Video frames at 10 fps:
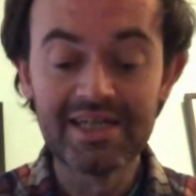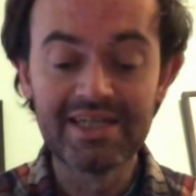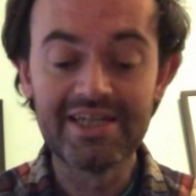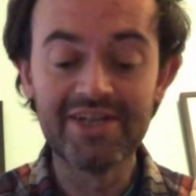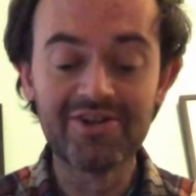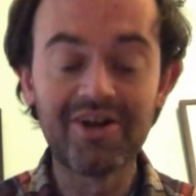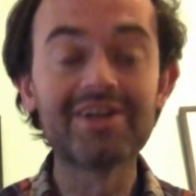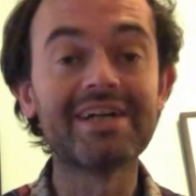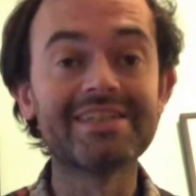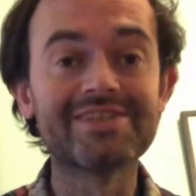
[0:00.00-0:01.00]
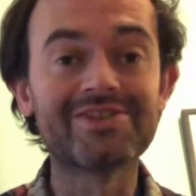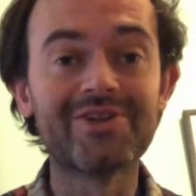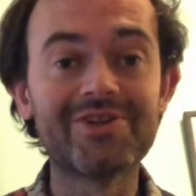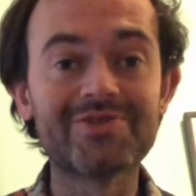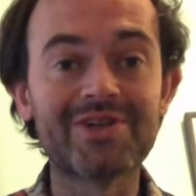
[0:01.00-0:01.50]
You hear all kinds of
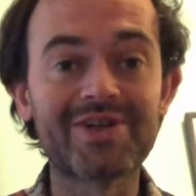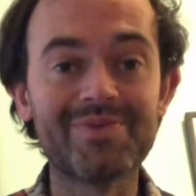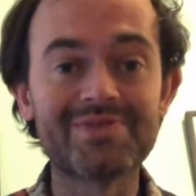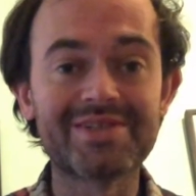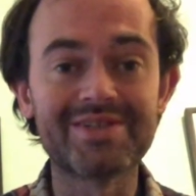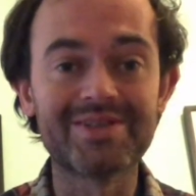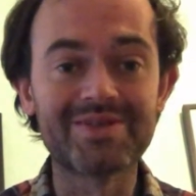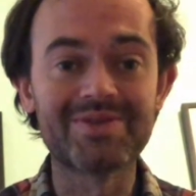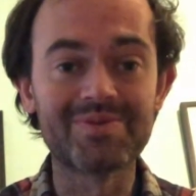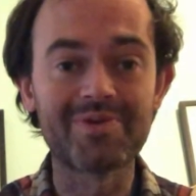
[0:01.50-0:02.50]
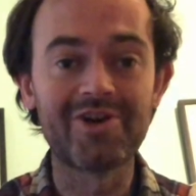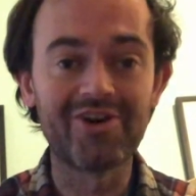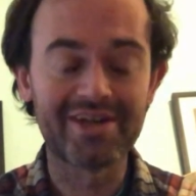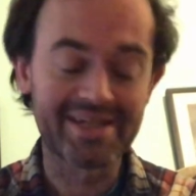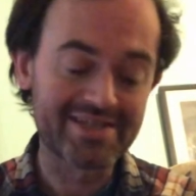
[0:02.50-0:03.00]
stories when it comes to
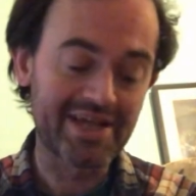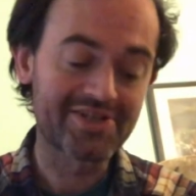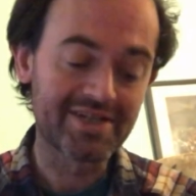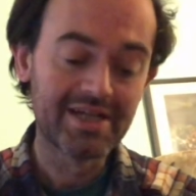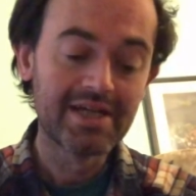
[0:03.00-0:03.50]
Bodhran session.